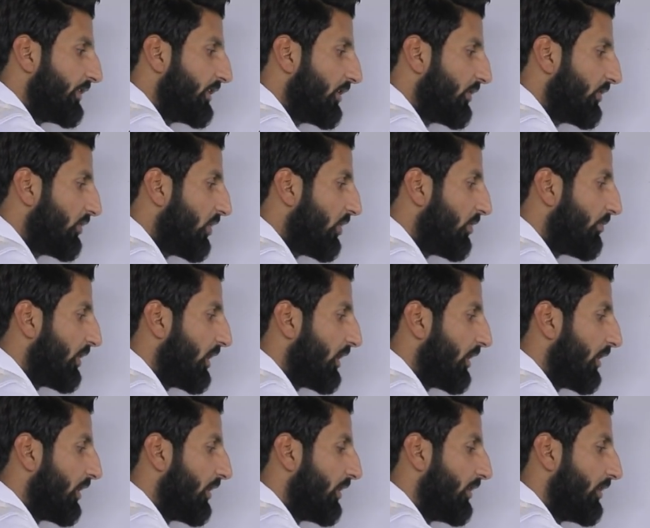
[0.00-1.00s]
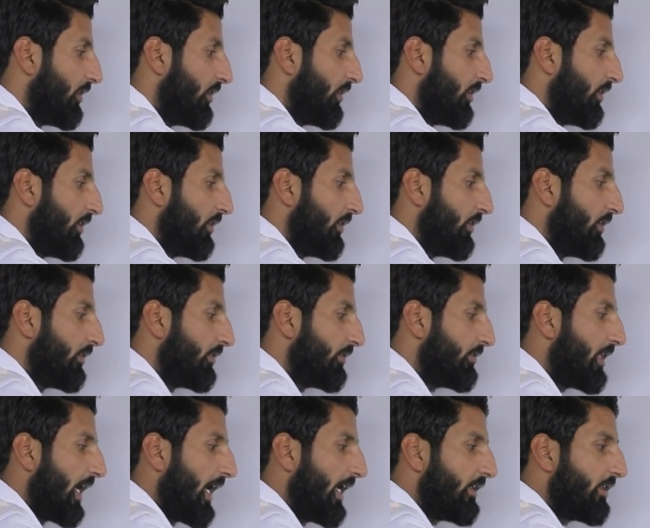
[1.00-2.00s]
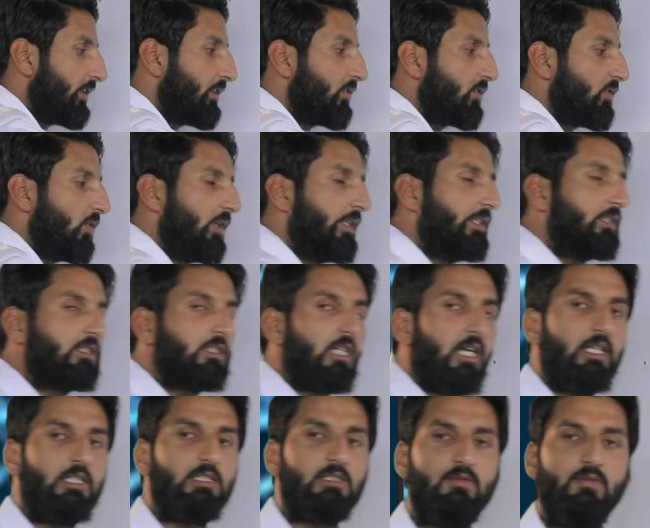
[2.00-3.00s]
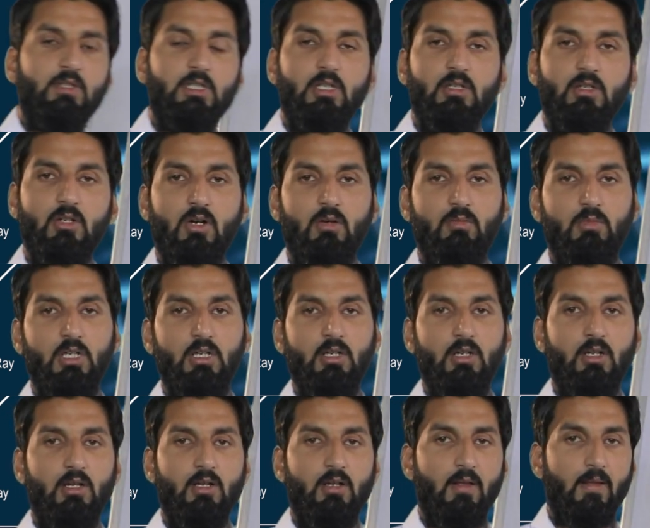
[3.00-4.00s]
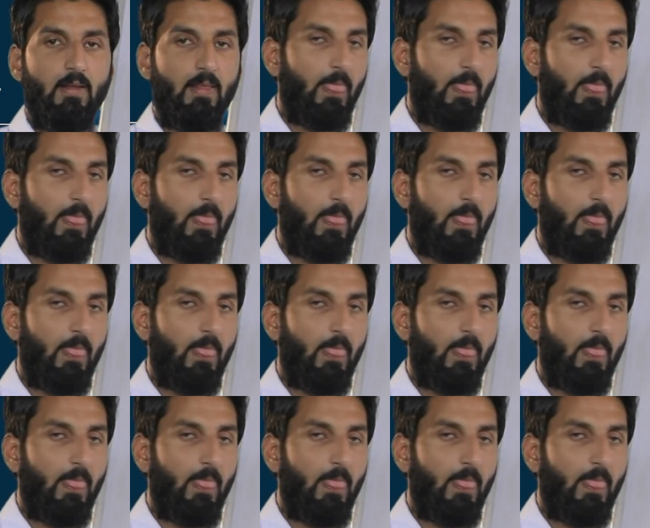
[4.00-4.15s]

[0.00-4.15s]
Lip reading: with the normal, that it coincides with the normal,